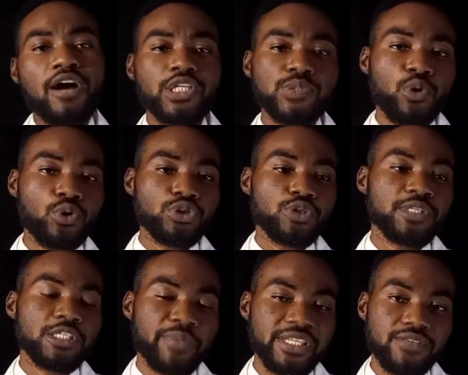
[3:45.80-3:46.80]
is more going to be
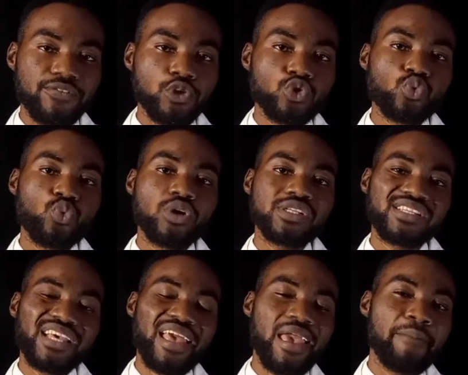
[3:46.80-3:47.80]
specific towards
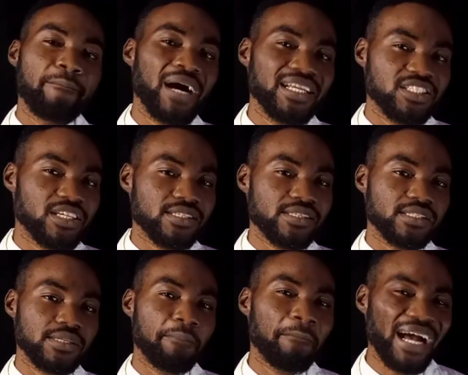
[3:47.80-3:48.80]

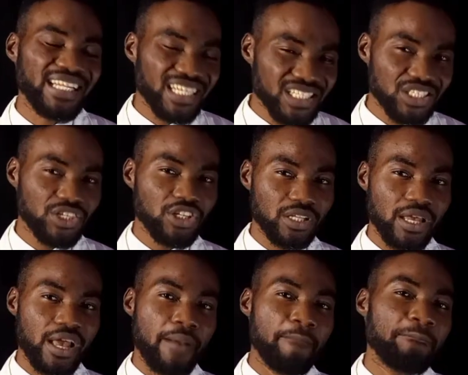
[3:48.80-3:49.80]
emergencies, managing
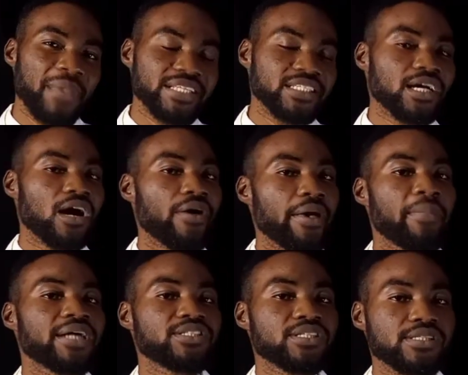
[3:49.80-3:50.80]
medical
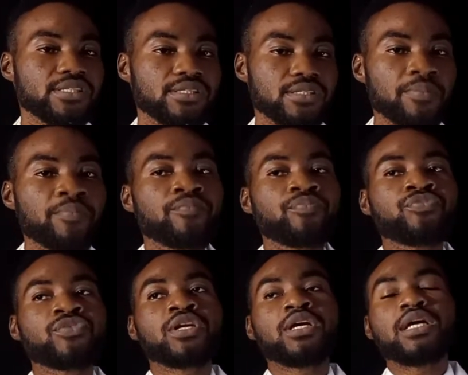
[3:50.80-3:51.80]
emergencies.
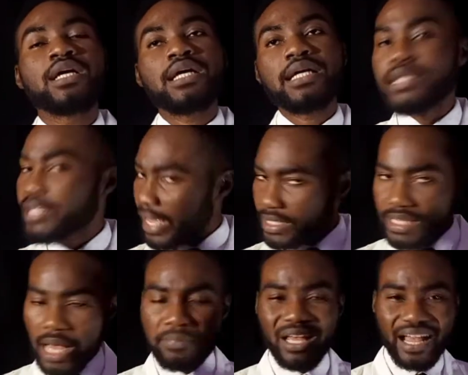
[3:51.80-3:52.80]
The
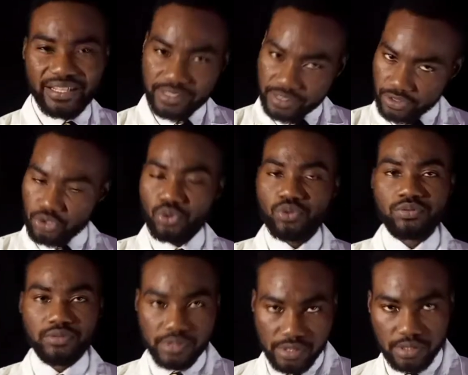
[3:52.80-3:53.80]
exam can
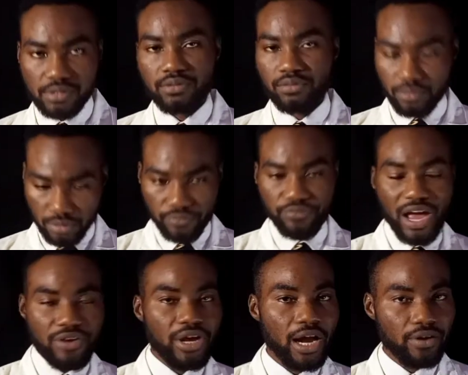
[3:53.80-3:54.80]

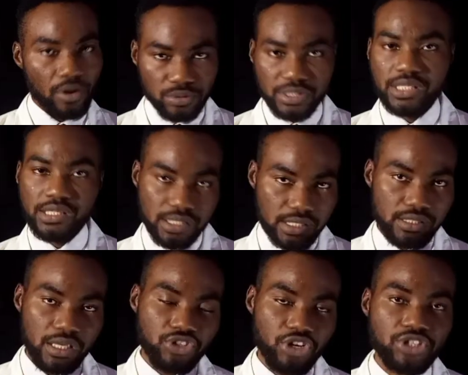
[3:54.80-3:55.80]
vary around since it's
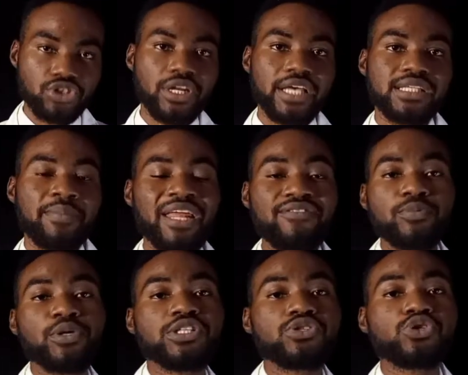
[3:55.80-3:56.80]
a traditional exam and
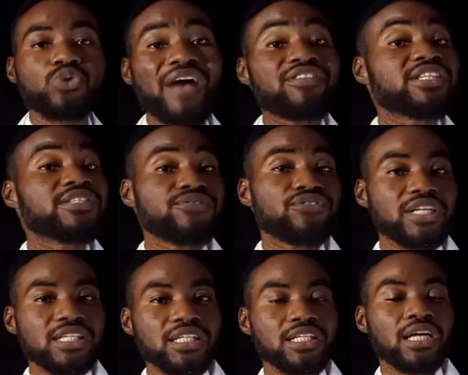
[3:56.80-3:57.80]
everybody's going to have a
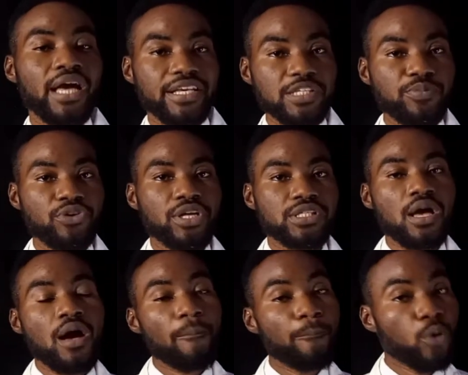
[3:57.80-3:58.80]
different clinical experience.
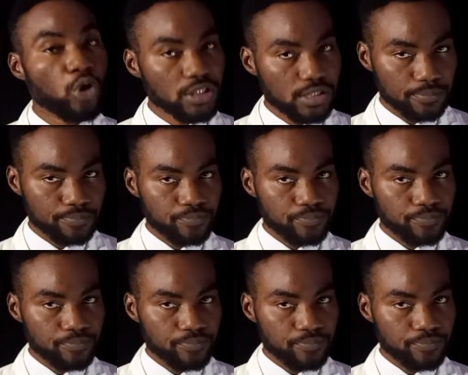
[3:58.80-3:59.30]
But